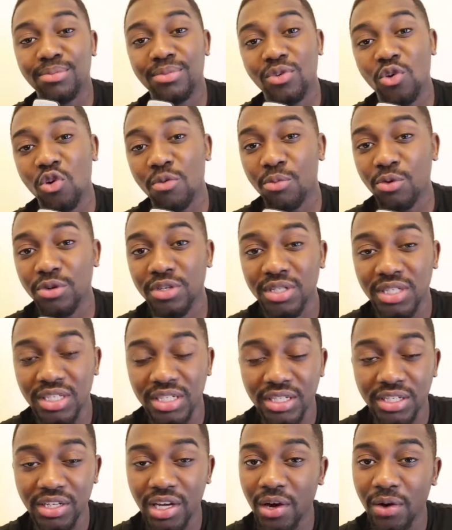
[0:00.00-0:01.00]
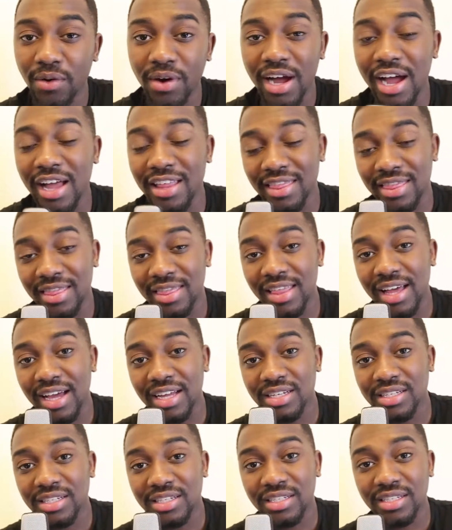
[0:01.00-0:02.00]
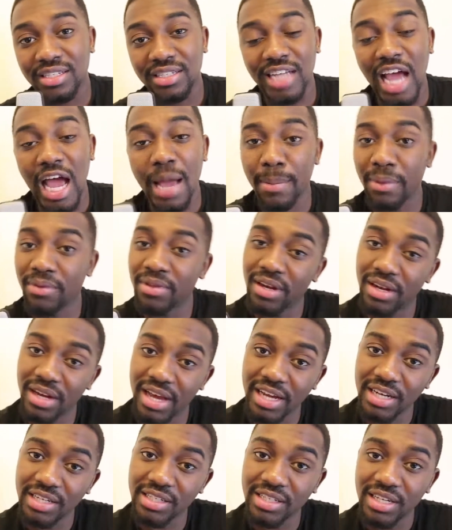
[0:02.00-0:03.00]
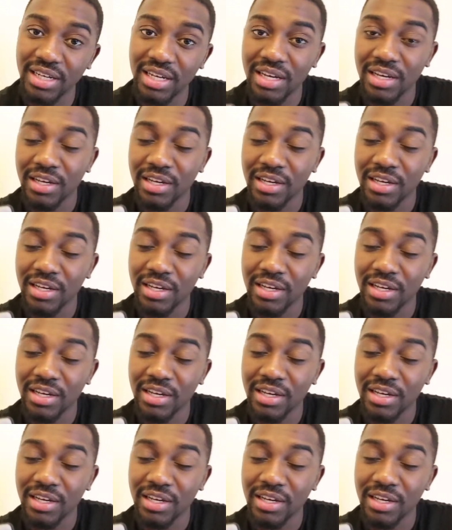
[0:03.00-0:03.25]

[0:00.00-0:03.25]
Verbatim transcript: got more detail at that time of the night.